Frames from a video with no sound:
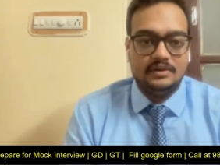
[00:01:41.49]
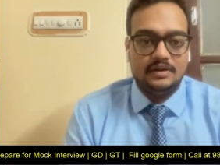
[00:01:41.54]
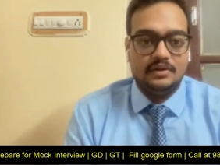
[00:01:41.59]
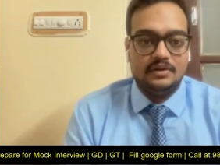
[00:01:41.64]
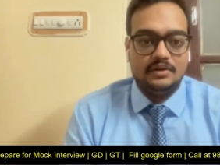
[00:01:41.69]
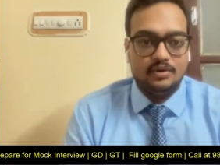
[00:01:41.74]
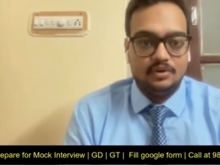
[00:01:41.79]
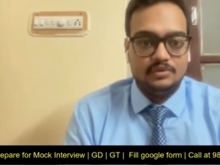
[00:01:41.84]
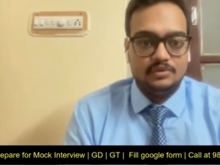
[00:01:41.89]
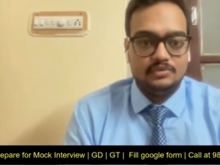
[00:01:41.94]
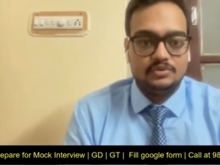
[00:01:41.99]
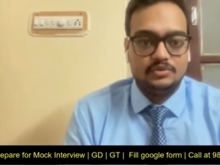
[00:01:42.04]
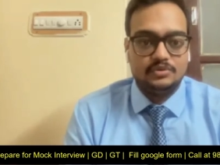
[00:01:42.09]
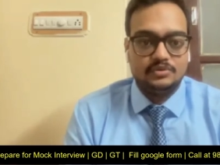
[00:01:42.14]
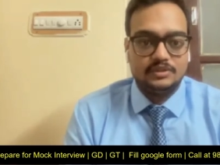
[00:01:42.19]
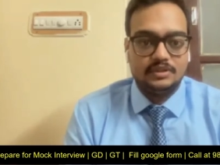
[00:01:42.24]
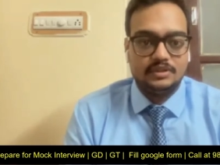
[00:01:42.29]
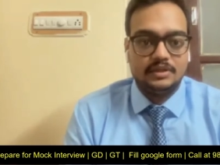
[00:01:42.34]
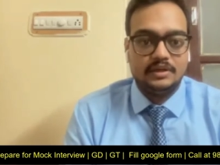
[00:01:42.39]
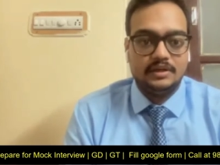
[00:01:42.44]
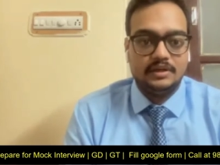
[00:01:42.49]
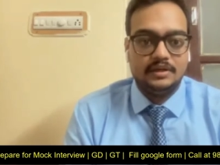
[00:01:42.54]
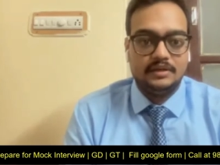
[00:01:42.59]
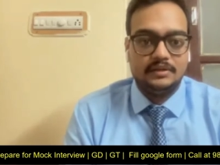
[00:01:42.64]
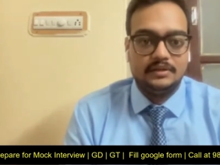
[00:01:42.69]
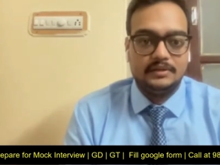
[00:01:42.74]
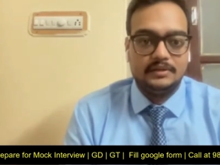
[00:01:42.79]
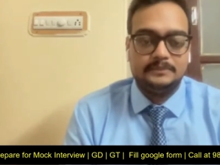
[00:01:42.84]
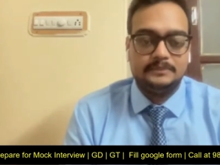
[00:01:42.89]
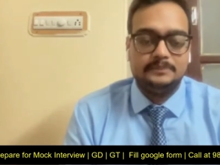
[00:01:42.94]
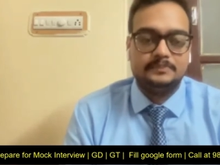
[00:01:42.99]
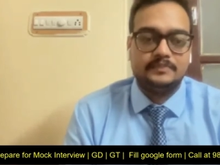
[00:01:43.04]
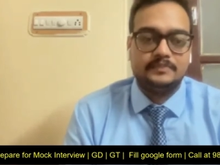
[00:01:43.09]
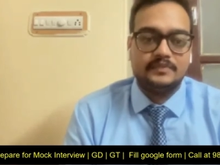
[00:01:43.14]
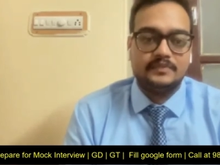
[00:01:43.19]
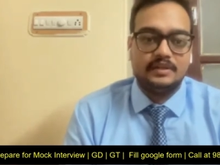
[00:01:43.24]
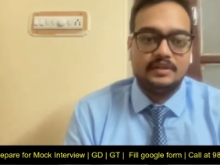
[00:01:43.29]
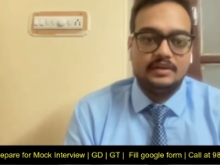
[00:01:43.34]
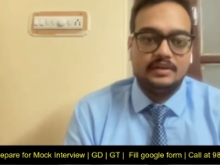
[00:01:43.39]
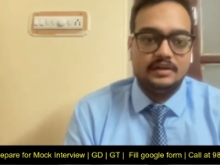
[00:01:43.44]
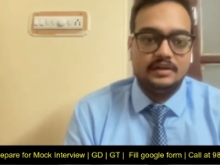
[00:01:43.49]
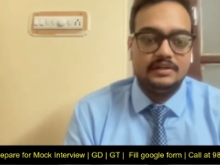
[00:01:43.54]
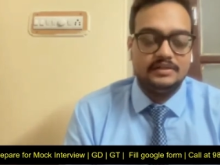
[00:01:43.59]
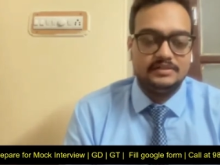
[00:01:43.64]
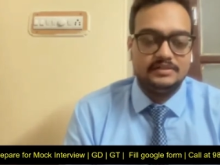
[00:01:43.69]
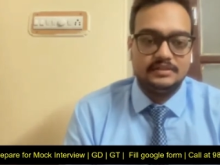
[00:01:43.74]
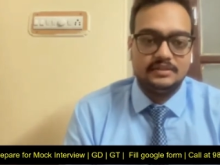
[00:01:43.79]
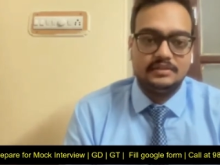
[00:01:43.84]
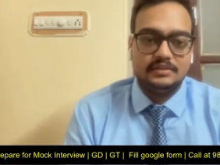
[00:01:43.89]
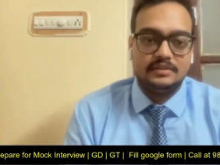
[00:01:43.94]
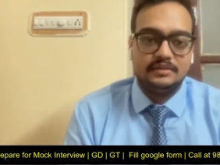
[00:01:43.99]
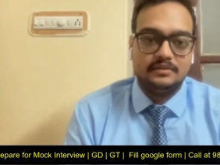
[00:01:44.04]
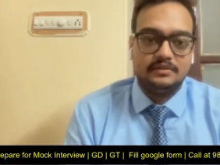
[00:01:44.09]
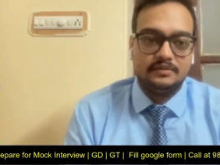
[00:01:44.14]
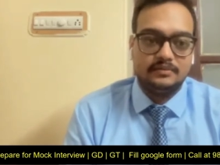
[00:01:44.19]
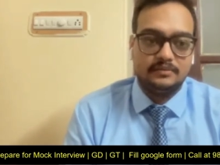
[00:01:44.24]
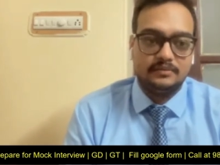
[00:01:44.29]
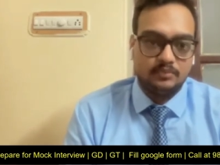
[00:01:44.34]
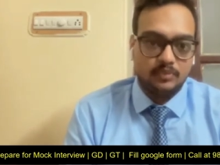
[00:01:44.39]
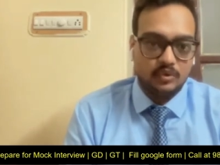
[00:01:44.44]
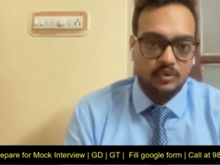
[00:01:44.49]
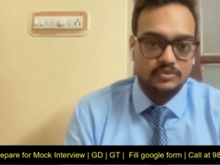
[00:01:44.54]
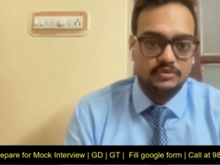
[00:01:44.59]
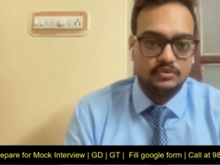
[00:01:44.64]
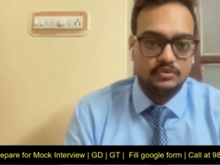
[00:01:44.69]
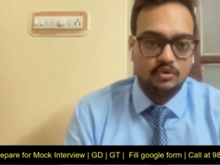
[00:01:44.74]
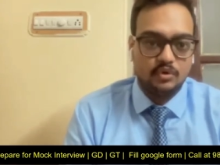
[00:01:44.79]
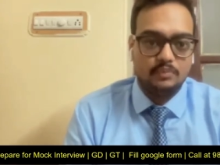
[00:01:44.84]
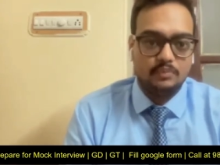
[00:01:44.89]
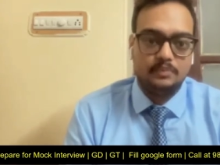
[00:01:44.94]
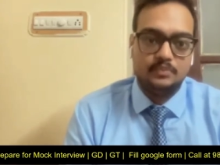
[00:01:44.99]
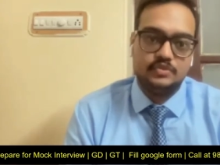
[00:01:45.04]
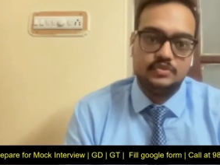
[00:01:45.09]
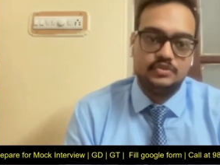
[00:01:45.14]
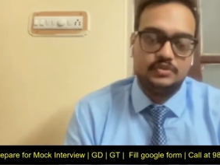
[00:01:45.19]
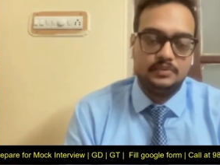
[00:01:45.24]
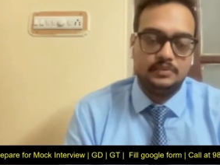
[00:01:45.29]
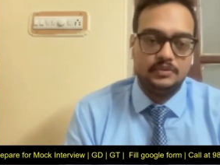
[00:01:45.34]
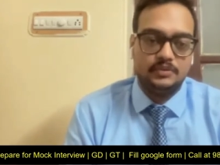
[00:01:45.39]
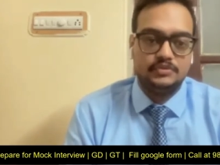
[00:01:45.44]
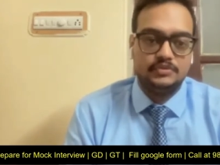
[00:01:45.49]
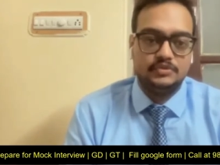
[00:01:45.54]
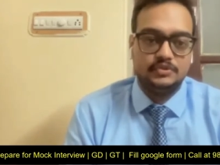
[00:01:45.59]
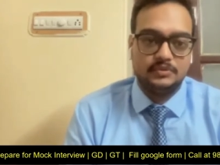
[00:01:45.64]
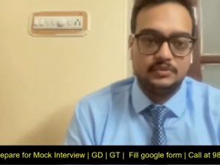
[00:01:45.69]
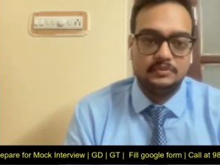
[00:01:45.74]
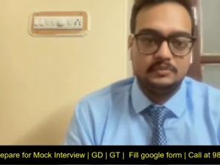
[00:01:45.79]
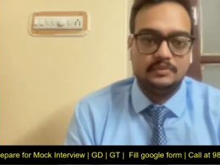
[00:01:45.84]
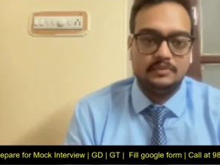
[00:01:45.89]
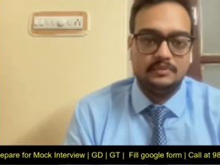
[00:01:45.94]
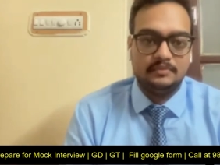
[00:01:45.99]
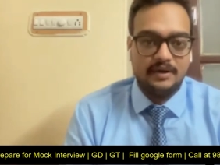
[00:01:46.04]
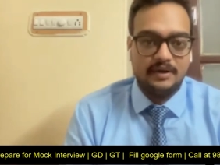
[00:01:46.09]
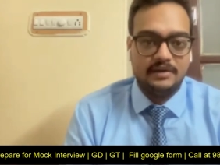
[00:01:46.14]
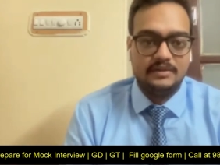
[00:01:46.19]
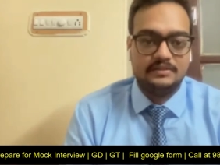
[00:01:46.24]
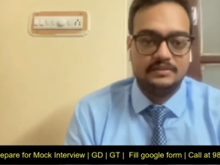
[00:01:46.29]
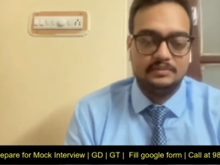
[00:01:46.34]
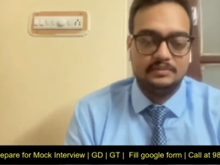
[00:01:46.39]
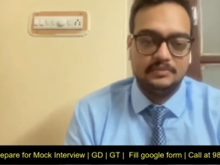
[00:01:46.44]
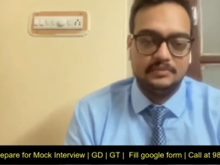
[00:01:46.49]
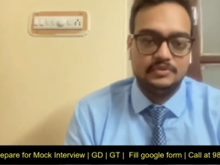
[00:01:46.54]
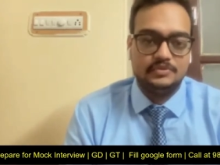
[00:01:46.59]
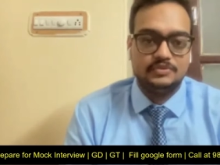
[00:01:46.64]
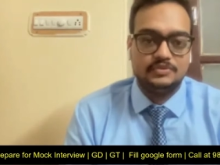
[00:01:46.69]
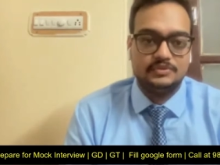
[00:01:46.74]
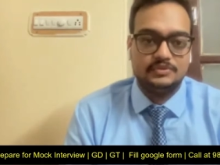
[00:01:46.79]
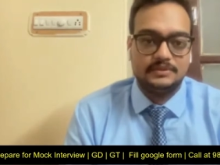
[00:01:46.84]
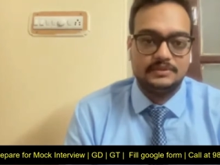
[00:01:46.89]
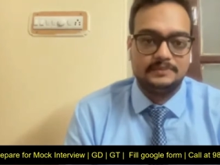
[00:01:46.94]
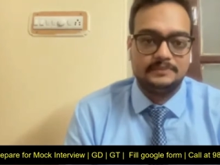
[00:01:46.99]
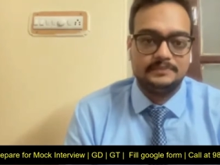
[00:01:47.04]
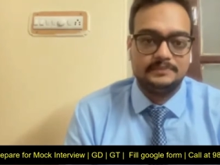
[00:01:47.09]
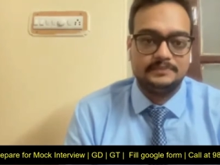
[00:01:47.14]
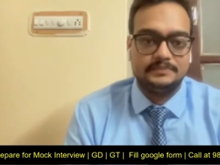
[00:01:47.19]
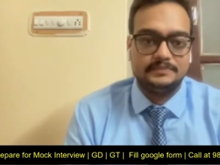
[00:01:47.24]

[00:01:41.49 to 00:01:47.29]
And also, sir, it um, it is the most top most P S U, Maharatna P S U. Sir.